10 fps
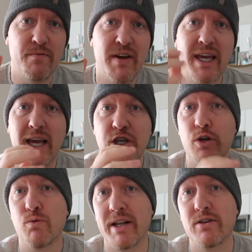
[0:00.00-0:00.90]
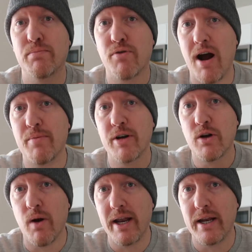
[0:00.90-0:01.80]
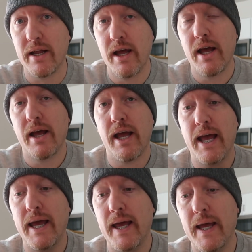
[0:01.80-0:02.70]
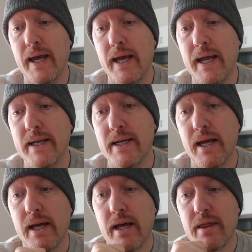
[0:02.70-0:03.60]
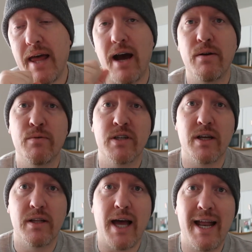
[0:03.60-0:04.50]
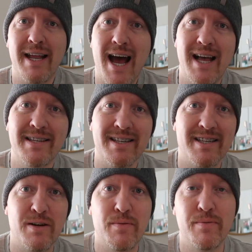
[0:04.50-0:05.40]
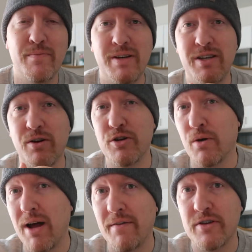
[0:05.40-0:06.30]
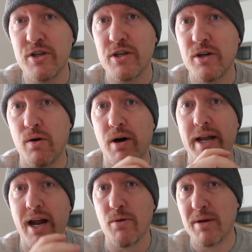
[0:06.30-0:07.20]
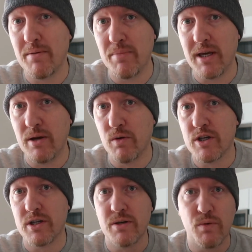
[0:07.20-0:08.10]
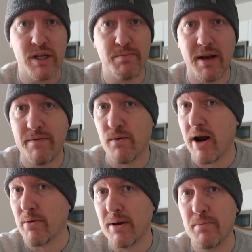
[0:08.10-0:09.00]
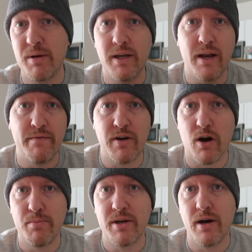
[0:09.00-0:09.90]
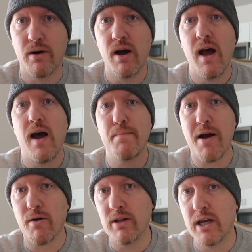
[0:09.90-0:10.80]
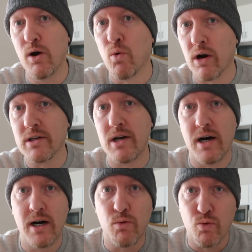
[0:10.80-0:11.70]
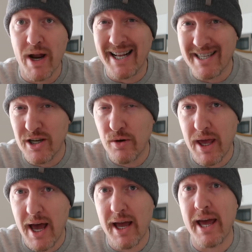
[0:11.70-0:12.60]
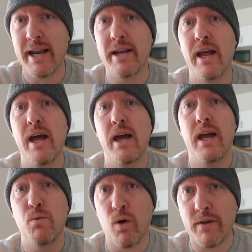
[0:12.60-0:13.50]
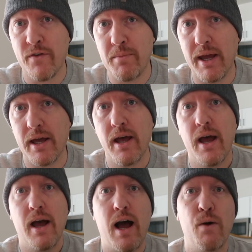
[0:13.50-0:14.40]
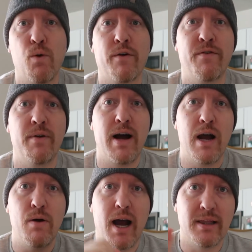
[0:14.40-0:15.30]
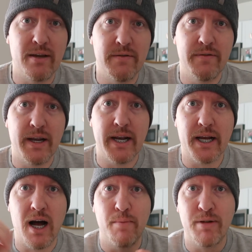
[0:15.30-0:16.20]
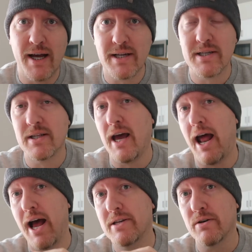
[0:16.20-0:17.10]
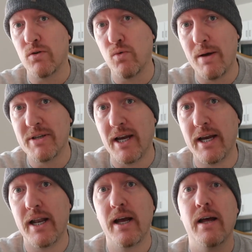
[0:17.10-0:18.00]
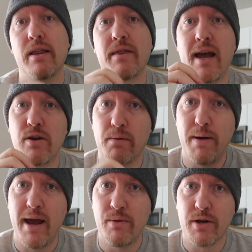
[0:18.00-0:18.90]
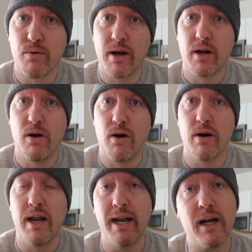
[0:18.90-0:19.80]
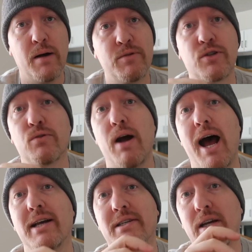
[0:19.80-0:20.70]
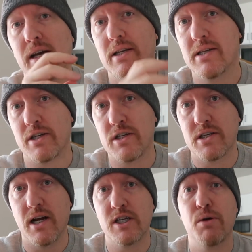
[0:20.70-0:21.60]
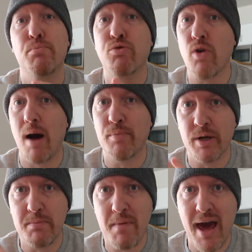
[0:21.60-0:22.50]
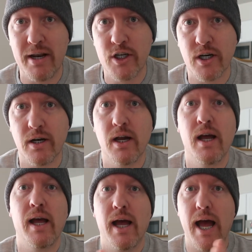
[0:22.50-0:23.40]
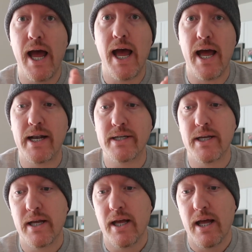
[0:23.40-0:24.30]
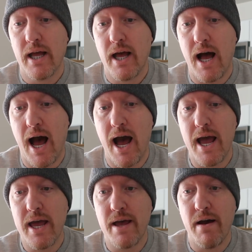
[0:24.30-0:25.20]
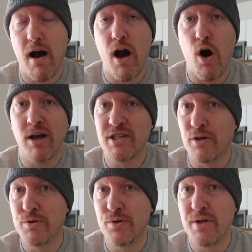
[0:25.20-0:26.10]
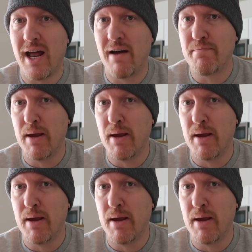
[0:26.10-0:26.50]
vacation rental property credit, and that has some, you know, you don't have to just go on Airbnb, which is what it's made for, Airbnb and VRBO. Apparently it works on rent, okay? And it worked for me. I live in a complex that has their own website that you can pay with a credit card, and it comes through as such and such property manager. And I also knew that I've